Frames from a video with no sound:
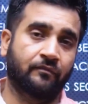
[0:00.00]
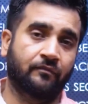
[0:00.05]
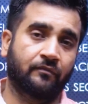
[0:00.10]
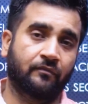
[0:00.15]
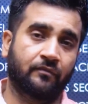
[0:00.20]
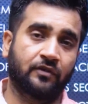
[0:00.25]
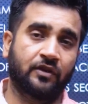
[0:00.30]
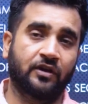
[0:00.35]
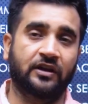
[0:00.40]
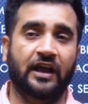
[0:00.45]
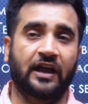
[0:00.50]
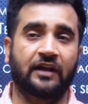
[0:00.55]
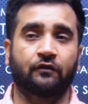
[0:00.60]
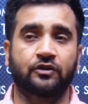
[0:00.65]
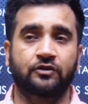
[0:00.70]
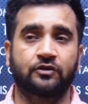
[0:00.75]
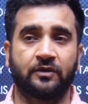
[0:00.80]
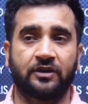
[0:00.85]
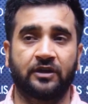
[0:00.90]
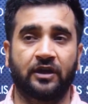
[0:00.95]
the attack was
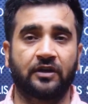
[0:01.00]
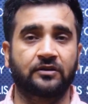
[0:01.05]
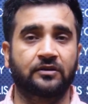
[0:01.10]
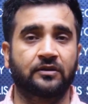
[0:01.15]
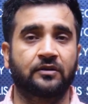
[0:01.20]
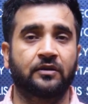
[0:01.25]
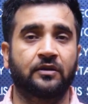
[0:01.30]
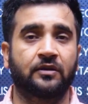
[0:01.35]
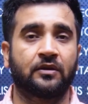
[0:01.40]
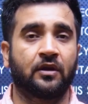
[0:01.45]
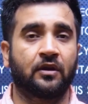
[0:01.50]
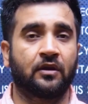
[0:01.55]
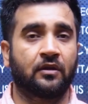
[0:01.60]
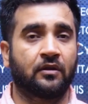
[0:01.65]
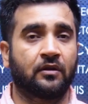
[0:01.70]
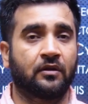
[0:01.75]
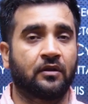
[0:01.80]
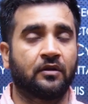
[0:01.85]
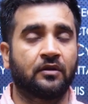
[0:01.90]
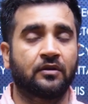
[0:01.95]
being done.
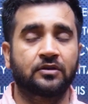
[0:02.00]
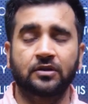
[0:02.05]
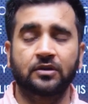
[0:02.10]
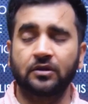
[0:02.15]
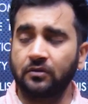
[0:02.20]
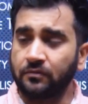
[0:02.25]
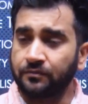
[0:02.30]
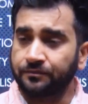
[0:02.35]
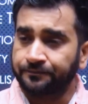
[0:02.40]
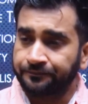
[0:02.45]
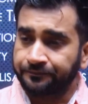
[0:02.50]
So